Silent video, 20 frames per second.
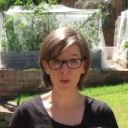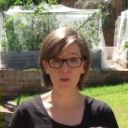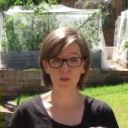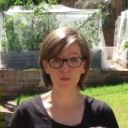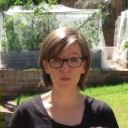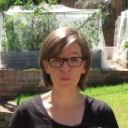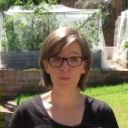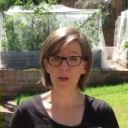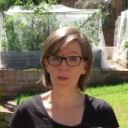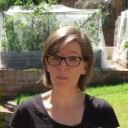fuel
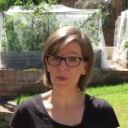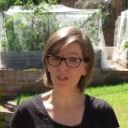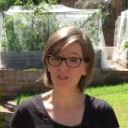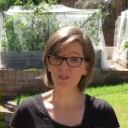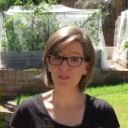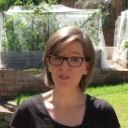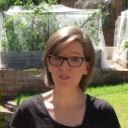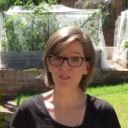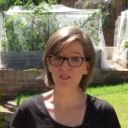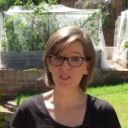for my
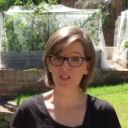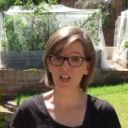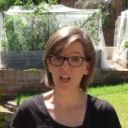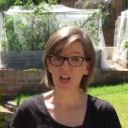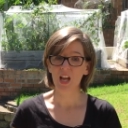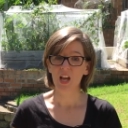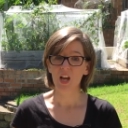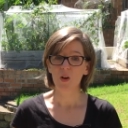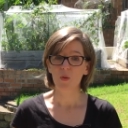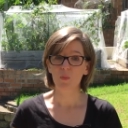muscles,
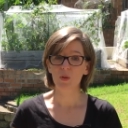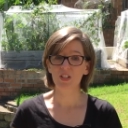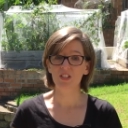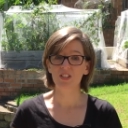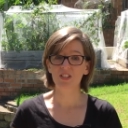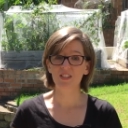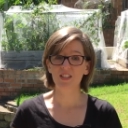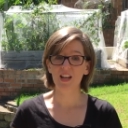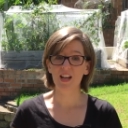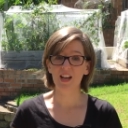which
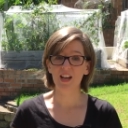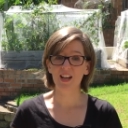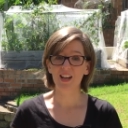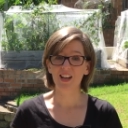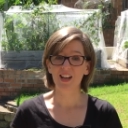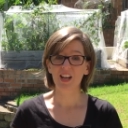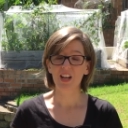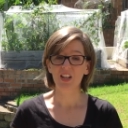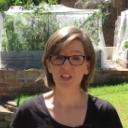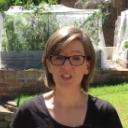is uh,
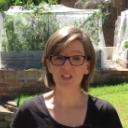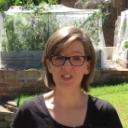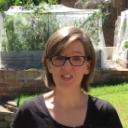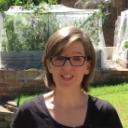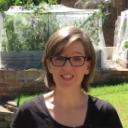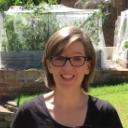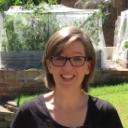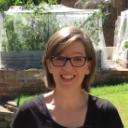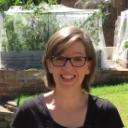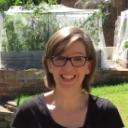
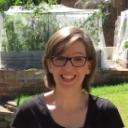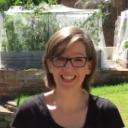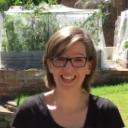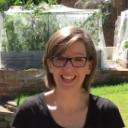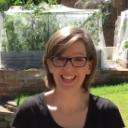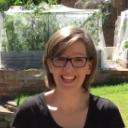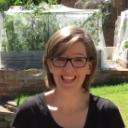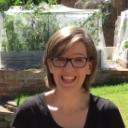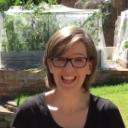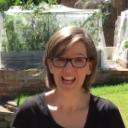good,
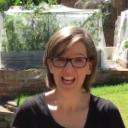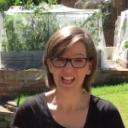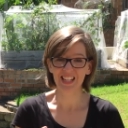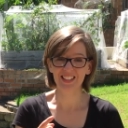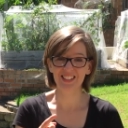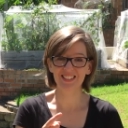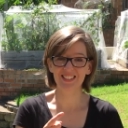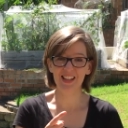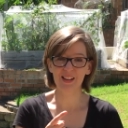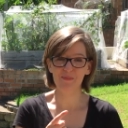
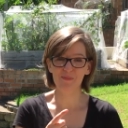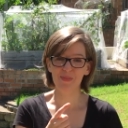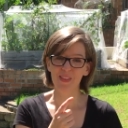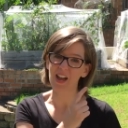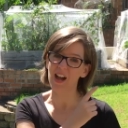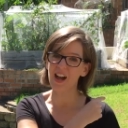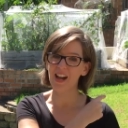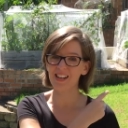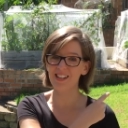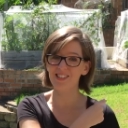because um,
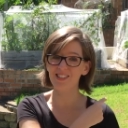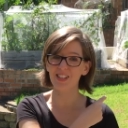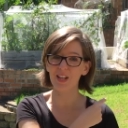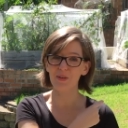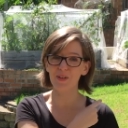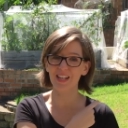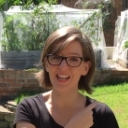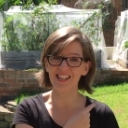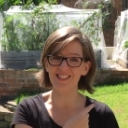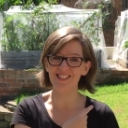I need to
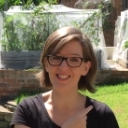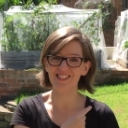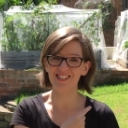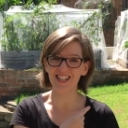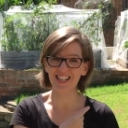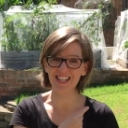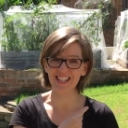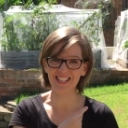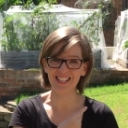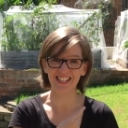go and catch a
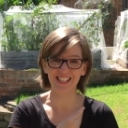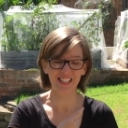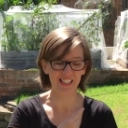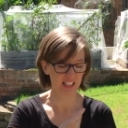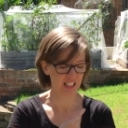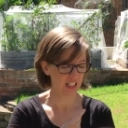chicken.